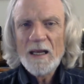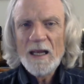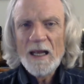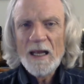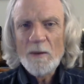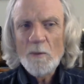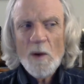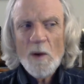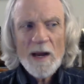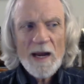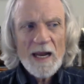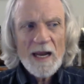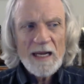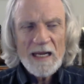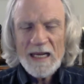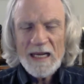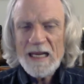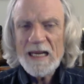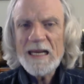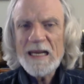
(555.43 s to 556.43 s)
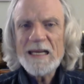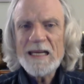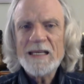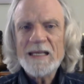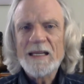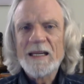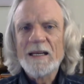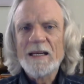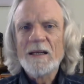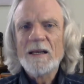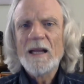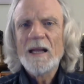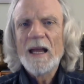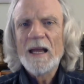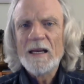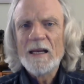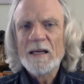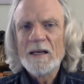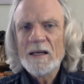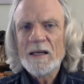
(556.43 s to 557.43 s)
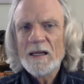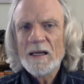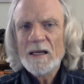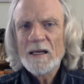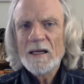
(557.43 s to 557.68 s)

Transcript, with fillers: in what I eat. And, and